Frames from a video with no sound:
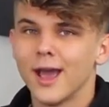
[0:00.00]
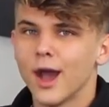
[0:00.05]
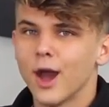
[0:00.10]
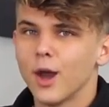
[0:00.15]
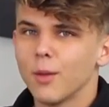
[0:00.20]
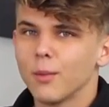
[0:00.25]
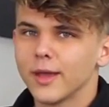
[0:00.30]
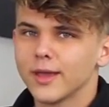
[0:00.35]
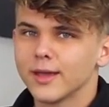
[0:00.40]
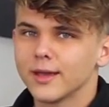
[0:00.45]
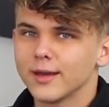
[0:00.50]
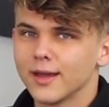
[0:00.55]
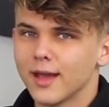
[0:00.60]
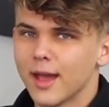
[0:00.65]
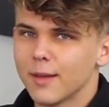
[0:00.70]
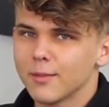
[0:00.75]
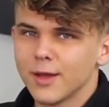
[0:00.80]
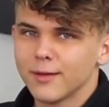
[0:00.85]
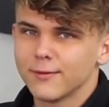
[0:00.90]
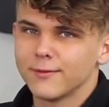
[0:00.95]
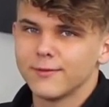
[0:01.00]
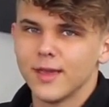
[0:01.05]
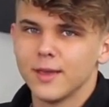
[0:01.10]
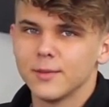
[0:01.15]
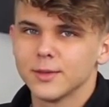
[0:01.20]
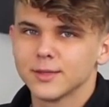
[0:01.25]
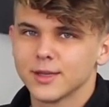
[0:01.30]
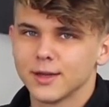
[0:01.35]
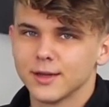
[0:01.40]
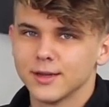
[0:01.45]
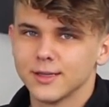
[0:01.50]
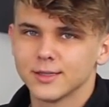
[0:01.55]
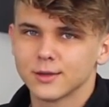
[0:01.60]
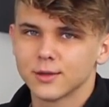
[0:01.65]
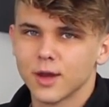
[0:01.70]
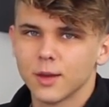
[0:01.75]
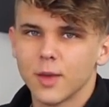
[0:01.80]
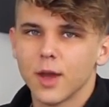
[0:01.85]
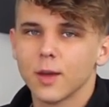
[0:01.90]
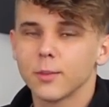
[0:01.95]
I'm not famous on
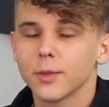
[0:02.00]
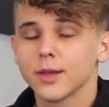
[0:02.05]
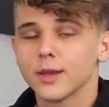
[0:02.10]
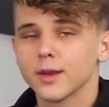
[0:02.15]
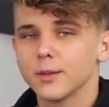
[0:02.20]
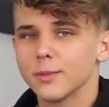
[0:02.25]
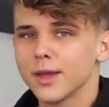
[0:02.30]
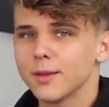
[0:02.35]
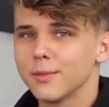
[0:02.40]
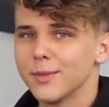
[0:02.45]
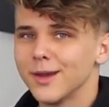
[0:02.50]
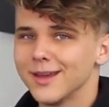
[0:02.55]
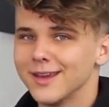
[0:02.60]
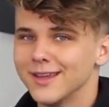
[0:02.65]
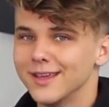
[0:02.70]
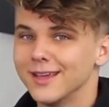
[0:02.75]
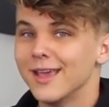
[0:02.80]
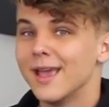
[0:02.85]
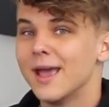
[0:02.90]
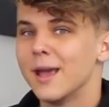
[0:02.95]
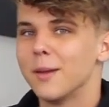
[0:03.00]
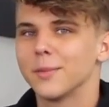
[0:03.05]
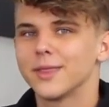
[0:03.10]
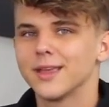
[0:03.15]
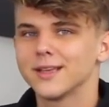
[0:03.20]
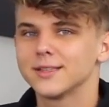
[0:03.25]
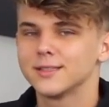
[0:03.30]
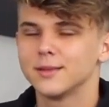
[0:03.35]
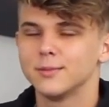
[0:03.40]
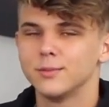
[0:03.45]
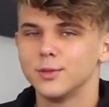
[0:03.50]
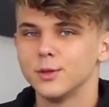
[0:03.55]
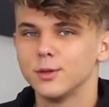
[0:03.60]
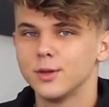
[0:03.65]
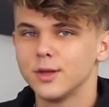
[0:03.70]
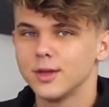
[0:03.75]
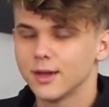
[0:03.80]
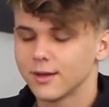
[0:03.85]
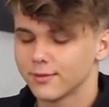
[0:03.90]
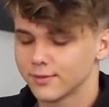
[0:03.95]
Instagram, how am I gonna make money? That's the
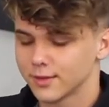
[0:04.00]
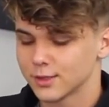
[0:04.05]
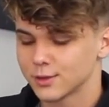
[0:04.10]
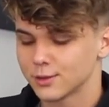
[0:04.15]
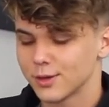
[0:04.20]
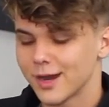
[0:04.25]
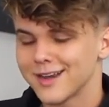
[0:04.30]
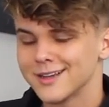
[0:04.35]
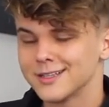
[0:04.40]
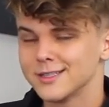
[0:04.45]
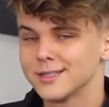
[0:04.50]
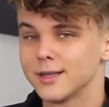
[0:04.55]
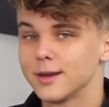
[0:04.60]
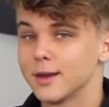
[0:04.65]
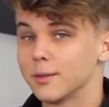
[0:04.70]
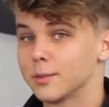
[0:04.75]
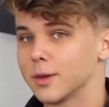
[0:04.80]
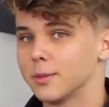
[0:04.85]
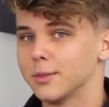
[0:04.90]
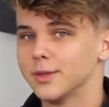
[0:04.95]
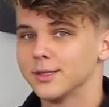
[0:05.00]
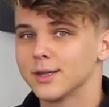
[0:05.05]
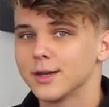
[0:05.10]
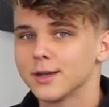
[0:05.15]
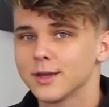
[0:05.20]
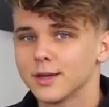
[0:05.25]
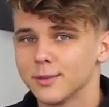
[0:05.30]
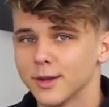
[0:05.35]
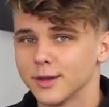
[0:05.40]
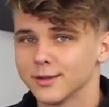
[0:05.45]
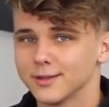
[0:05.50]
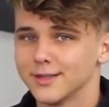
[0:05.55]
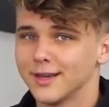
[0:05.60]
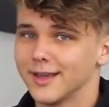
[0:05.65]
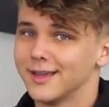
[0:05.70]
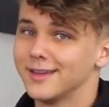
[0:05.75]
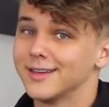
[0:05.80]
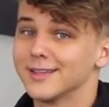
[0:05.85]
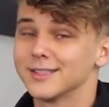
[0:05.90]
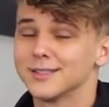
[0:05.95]
beauty of the strategy that I'm going to be talking about
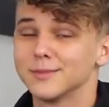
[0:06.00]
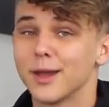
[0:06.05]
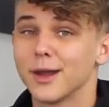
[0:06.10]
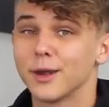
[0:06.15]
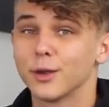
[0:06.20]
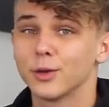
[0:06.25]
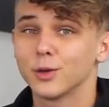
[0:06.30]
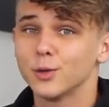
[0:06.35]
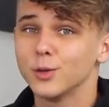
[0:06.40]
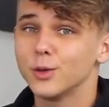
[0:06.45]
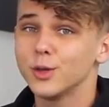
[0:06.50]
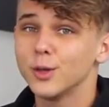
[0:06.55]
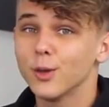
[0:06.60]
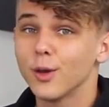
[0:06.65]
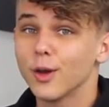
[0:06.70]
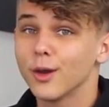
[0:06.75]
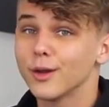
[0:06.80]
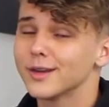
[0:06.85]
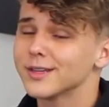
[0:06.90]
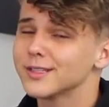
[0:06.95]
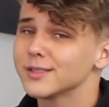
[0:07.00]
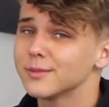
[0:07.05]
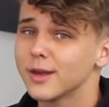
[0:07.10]
today. It doesn't matter who you are, it doesn't